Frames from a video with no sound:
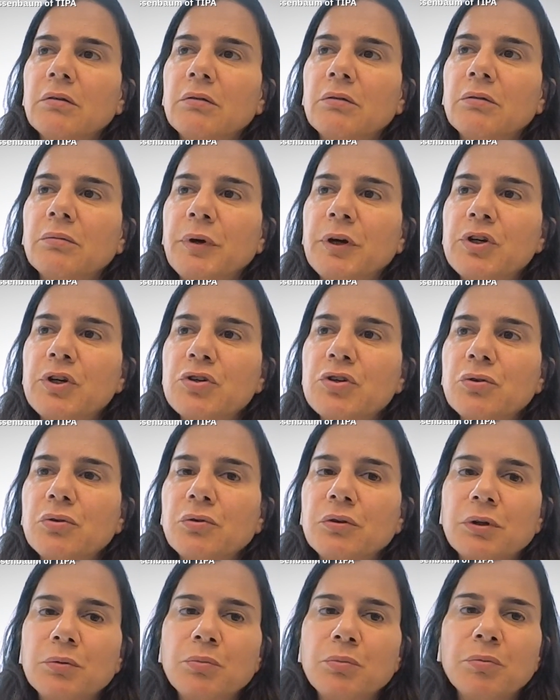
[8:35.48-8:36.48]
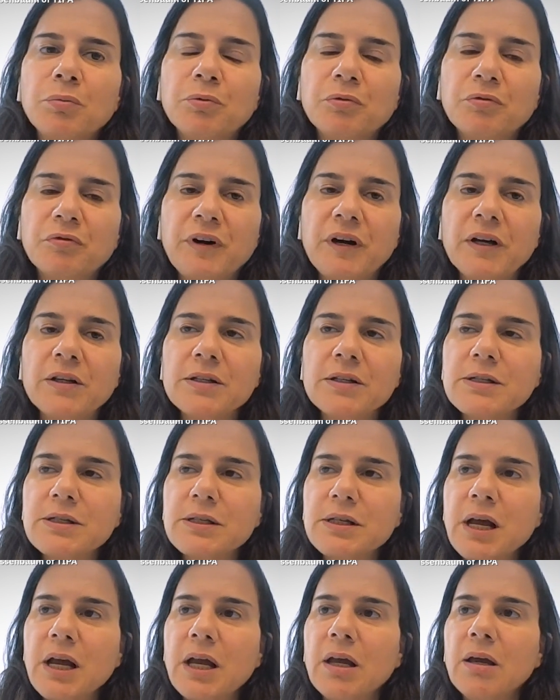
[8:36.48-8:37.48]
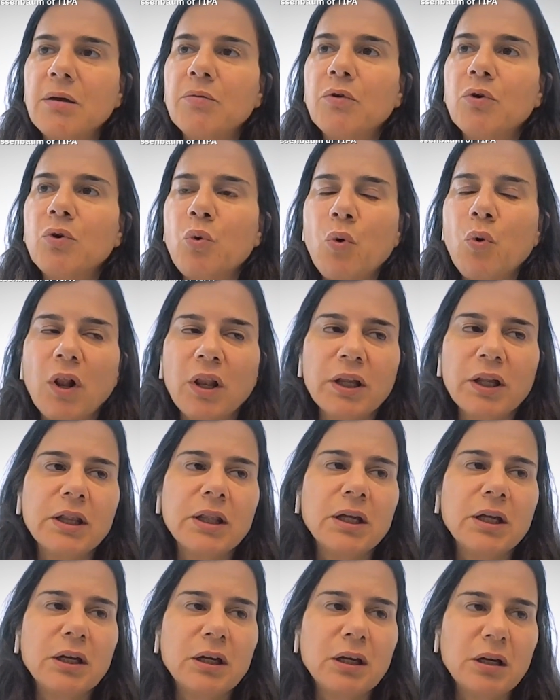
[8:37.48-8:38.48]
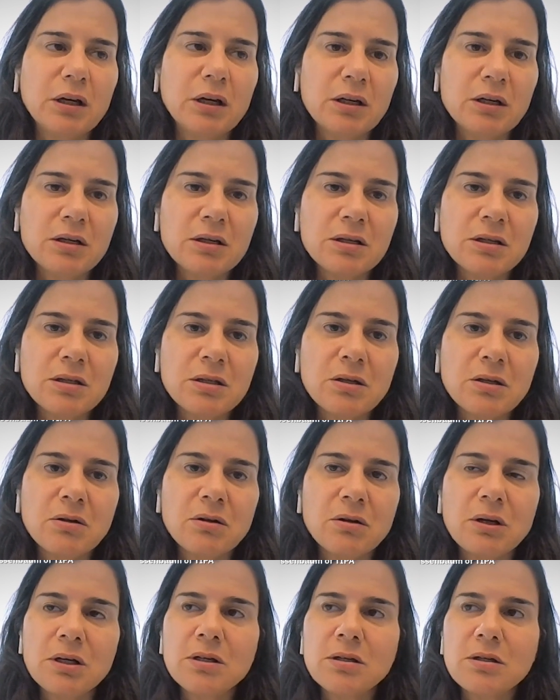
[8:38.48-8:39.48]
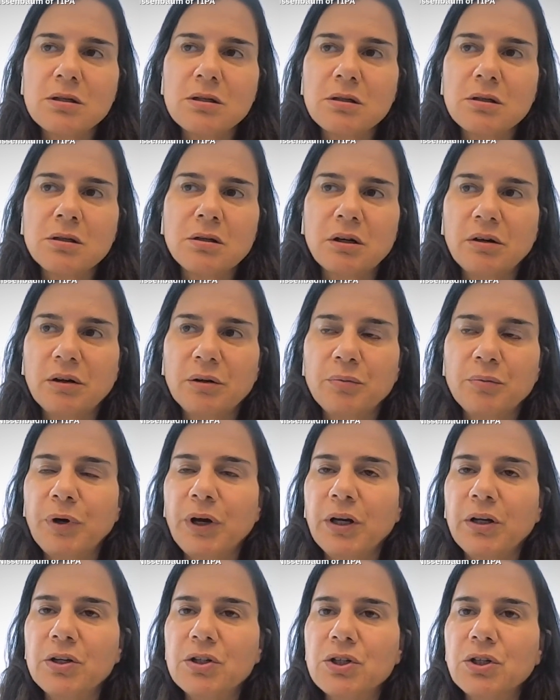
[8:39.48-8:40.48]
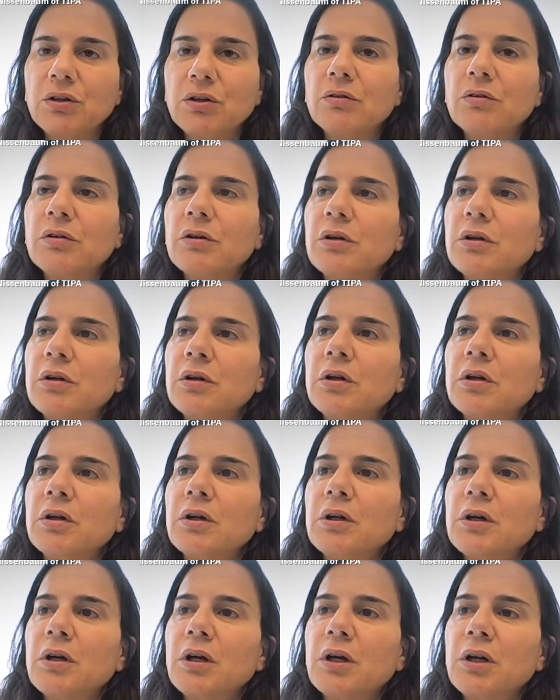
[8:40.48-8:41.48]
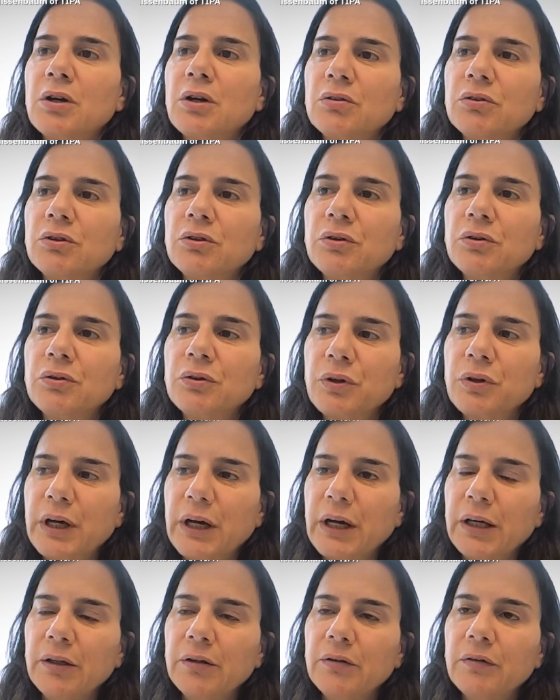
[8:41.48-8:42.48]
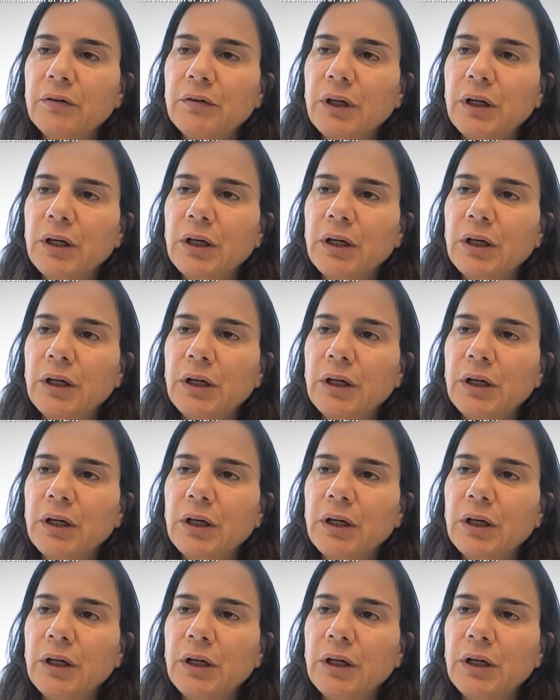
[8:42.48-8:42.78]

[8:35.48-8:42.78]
To make sure that we provide the same quality as current packaging. In order to do that,